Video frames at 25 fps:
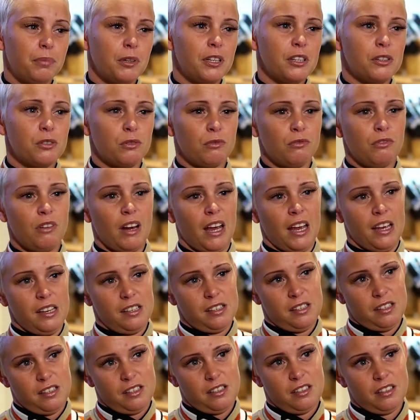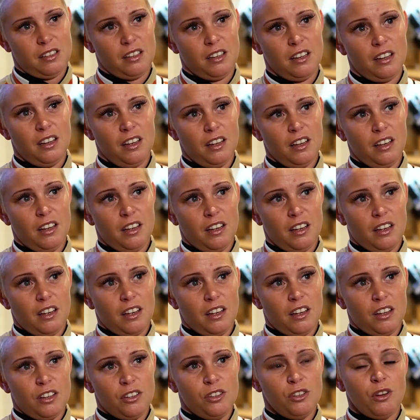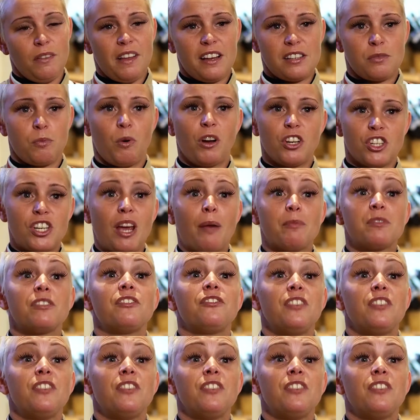it to rest. That's one chapter